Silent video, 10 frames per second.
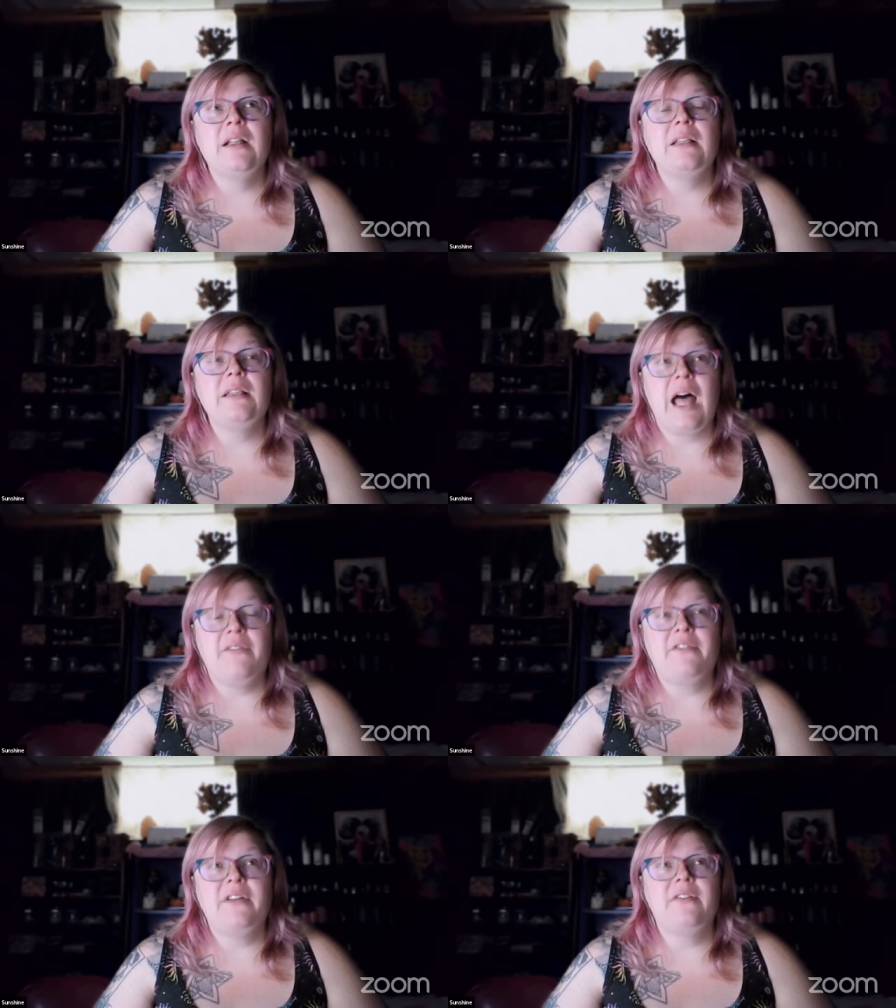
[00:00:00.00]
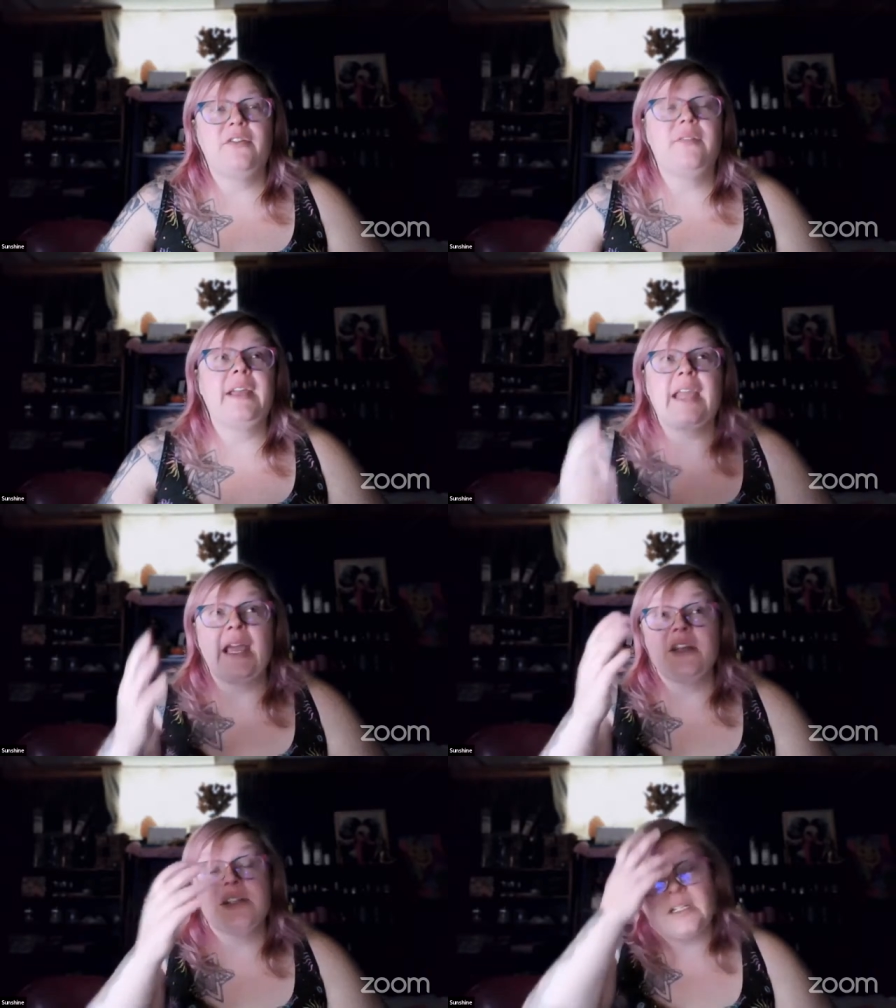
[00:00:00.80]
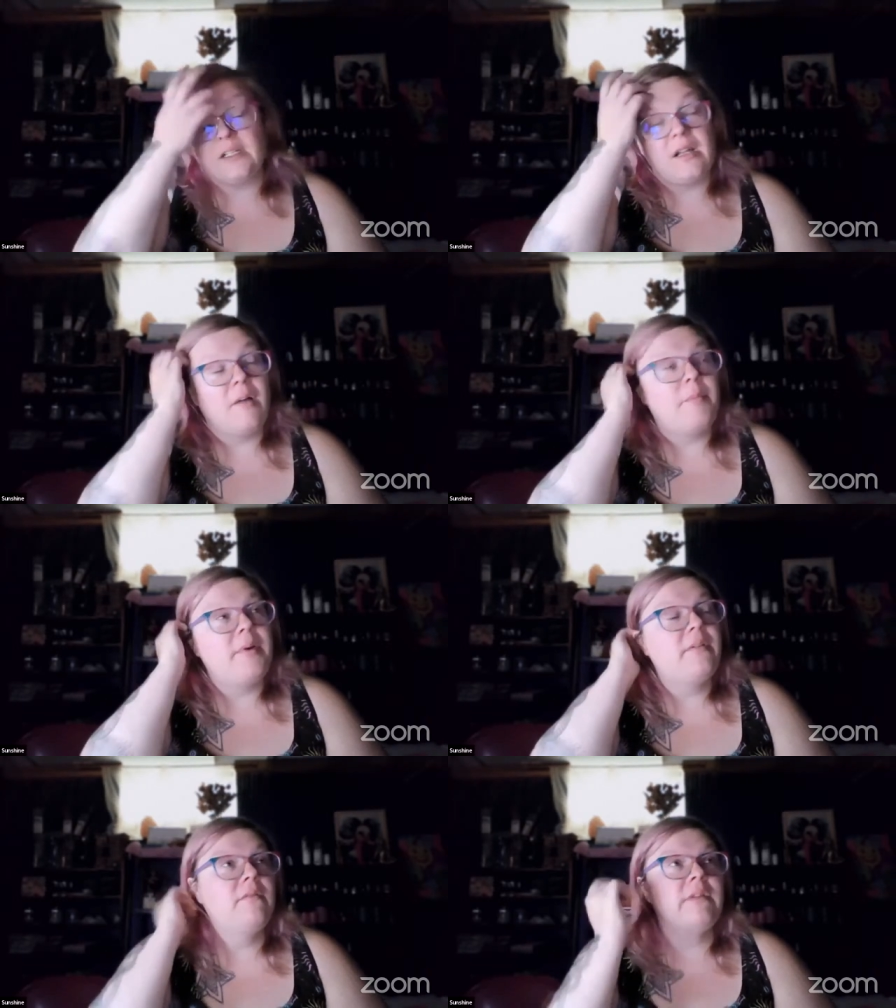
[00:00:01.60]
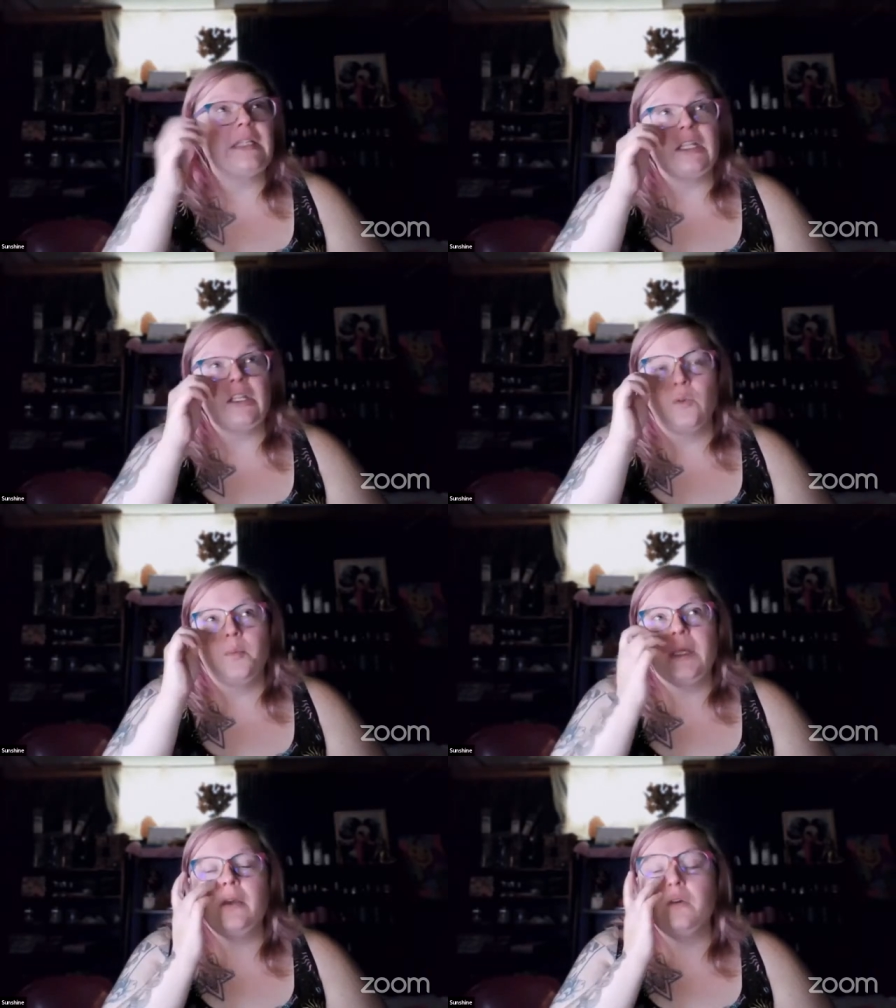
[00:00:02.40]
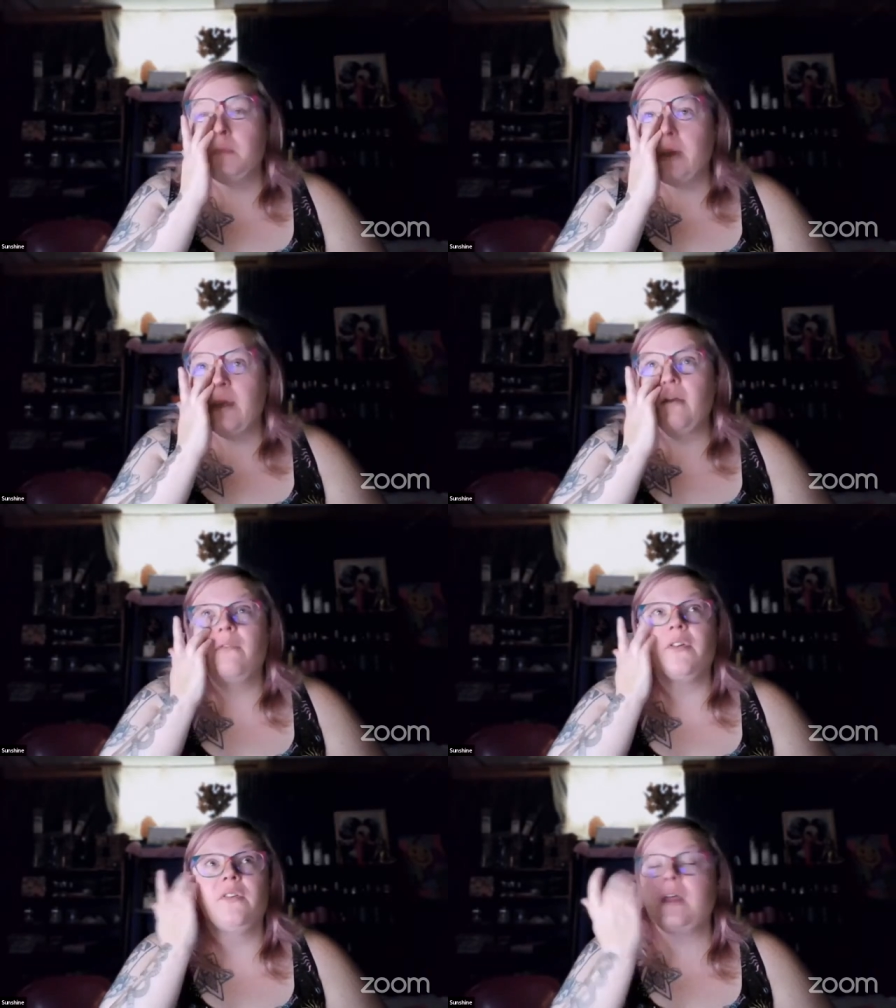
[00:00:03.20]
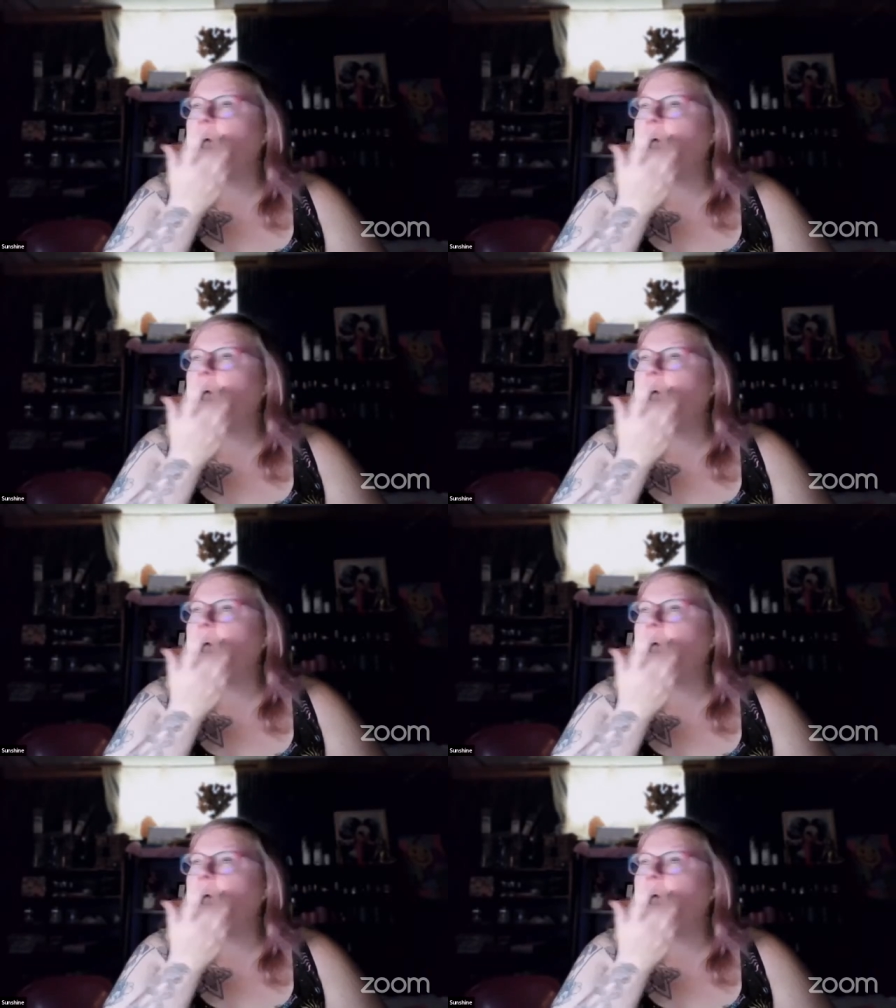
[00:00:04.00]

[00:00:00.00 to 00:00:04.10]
left for a vacation up in the UP. It was my first